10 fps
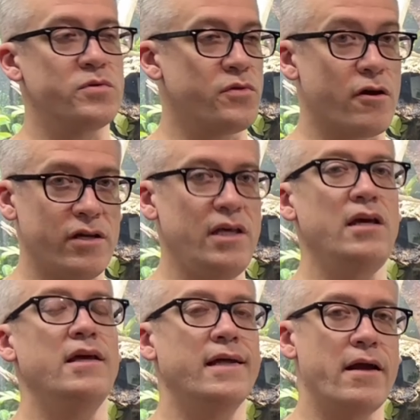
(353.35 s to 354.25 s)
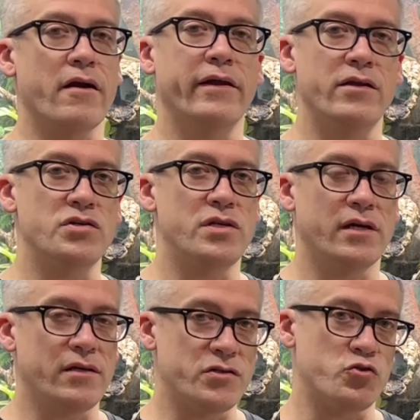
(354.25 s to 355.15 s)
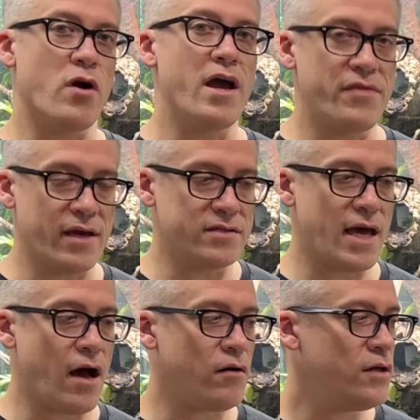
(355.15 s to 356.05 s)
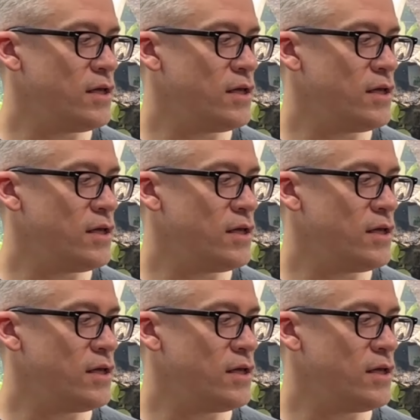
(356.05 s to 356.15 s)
with our heating and air conditioning. It does dry things out.